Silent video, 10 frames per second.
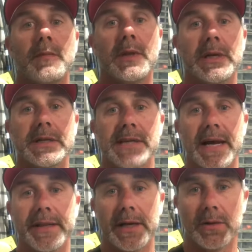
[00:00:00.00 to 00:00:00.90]
And
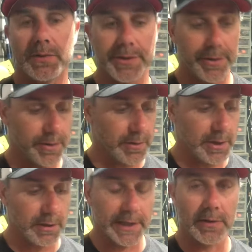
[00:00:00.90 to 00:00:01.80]
tie that onto
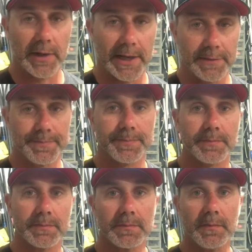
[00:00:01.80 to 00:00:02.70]
your leader line.
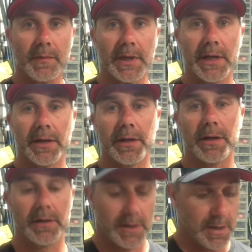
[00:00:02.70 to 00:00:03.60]
And
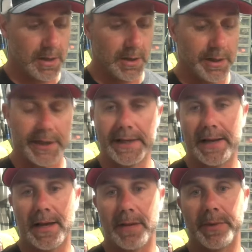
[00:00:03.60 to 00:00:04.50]
hit
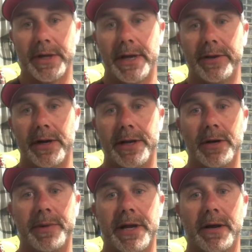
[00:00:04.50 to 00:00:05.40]
that like button down there and
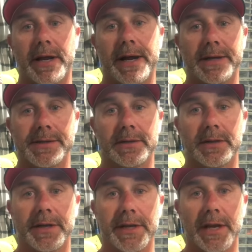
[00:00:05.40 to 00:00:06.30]
help me out, guys.
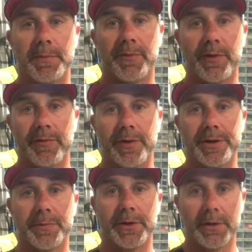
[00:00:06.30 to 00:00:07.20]
Again, I'm the Fit
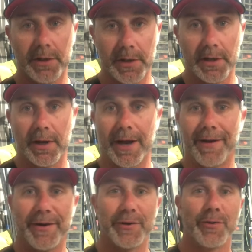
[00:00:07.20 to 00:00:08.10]
Fisherman out
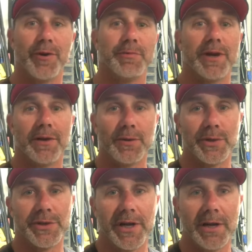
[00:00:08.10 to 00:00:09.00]
here in the Krypton Lure
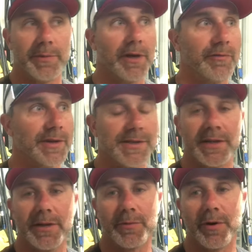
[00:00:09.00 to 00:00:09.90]
shop. Y'all visit
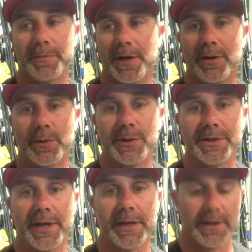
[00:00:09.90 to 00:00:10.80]
them, Krypton Lures.
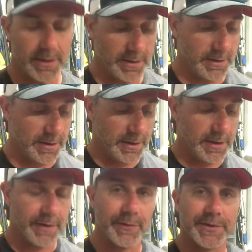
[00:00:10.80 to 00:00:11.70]
And if
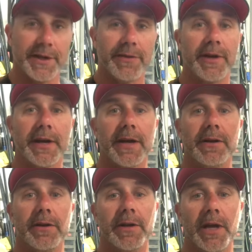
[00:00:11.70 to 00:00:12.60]
there's anything I
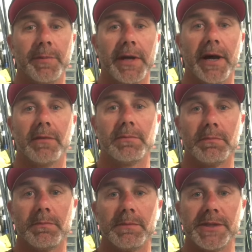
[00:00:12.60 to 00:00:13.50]
can do to help you out,
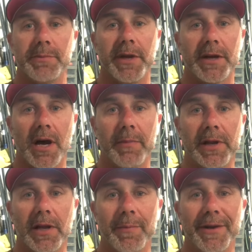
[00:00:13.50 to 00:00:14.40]
send me a comment
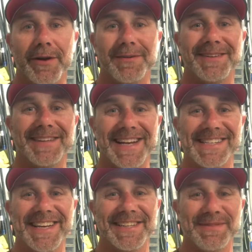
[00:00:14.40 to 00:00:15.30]
and let me know.
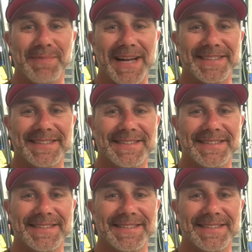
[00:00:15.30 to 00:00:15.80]
Thanks again. Bye.